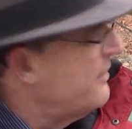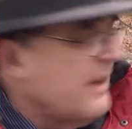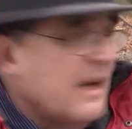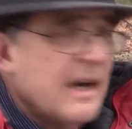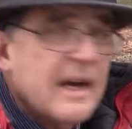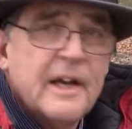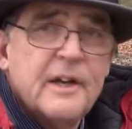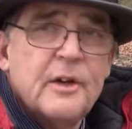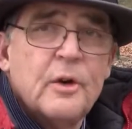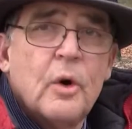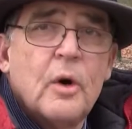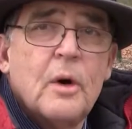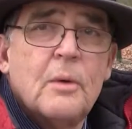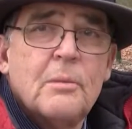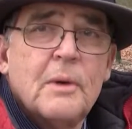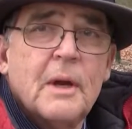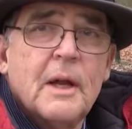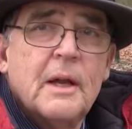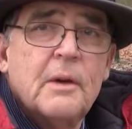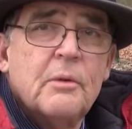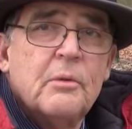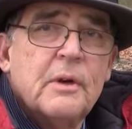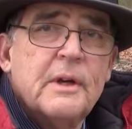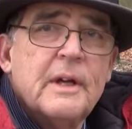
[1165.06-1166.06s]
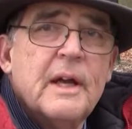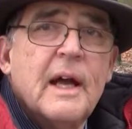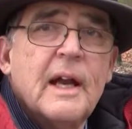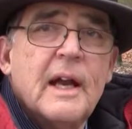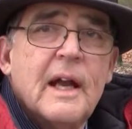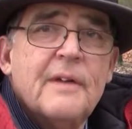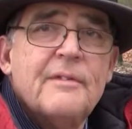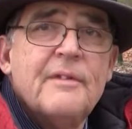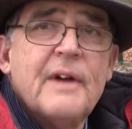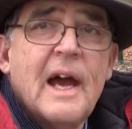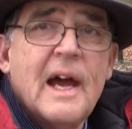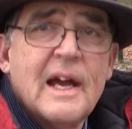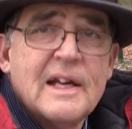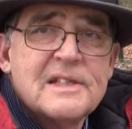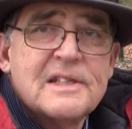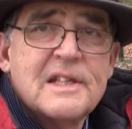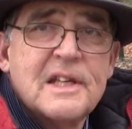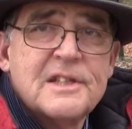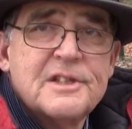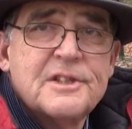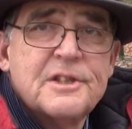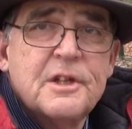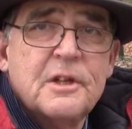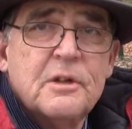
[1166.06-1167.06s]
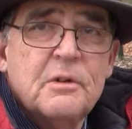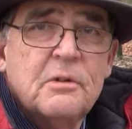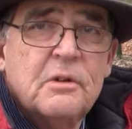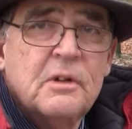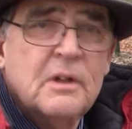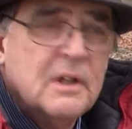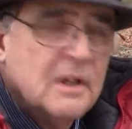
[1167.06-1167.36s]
that I normally would not have access to.